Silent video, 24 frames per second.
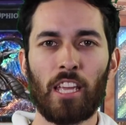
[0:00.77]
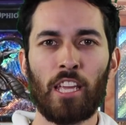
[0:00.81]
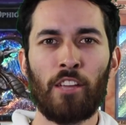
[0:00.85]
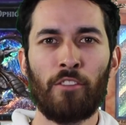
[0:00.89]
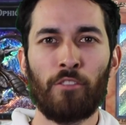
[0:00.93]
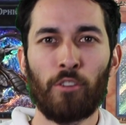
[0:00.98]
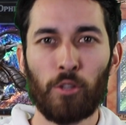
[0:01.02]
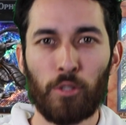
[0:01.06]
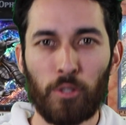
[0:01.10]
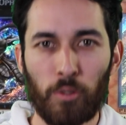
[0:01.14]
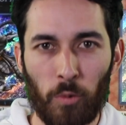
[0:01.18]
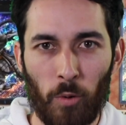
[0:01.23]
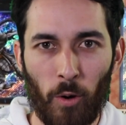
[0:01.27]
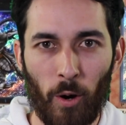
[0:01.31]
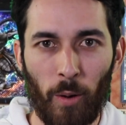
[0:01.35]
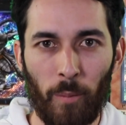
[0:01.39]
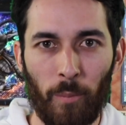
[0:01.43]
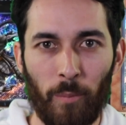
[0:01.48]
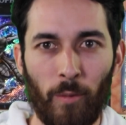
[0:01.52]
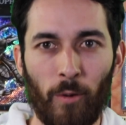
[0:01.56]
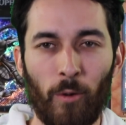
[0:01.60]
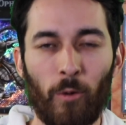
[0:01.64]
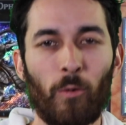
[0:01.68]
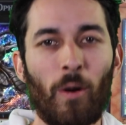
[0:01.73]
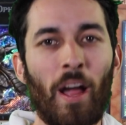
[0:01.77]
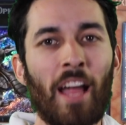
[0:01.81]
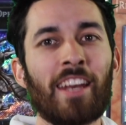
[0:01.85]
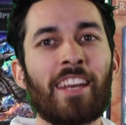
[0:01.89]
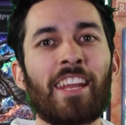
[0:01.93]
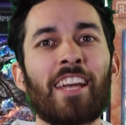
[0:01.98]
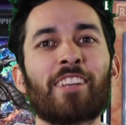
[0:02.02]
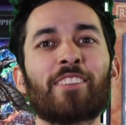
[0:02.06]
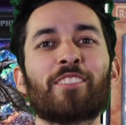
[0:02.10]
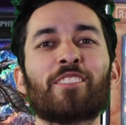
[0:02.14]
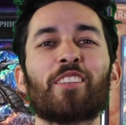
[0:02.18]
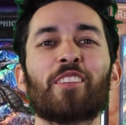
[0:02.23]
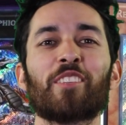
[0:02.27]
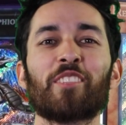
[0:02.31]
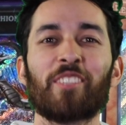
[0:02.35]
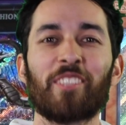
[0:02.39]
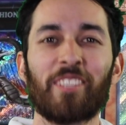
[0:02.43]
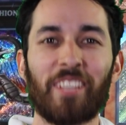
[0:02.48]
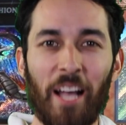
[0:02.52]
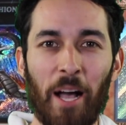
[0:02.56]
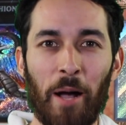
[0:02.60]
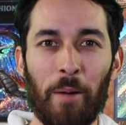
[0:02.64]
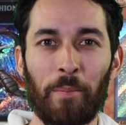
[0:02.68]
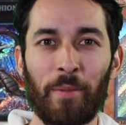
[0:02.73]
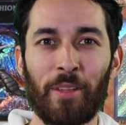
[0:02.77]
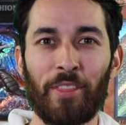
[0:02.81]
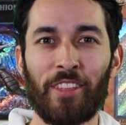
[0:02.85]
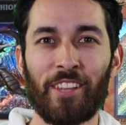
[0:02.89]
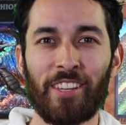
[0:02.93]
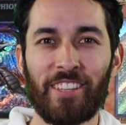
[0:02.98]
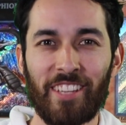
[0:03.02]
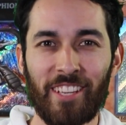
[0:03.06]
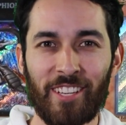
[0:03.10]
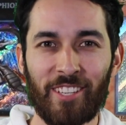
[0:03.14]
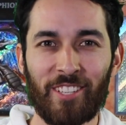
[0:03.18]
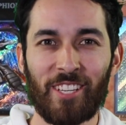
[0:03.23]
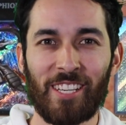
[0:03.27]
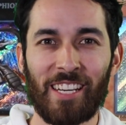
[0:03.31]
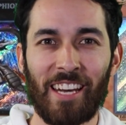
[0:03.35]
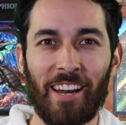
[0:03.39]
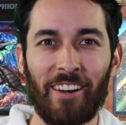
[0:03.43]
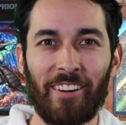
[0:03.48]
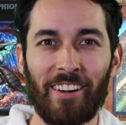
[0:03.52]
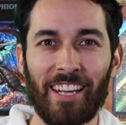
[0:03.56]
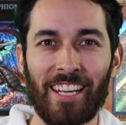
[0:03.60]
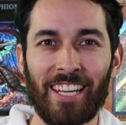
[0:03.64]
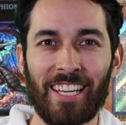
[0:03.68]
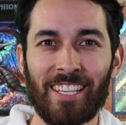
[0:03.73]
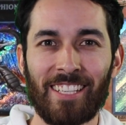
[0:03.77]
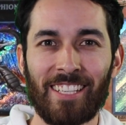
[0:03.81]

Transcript: Evilswarm, right next to scum in the dictionary.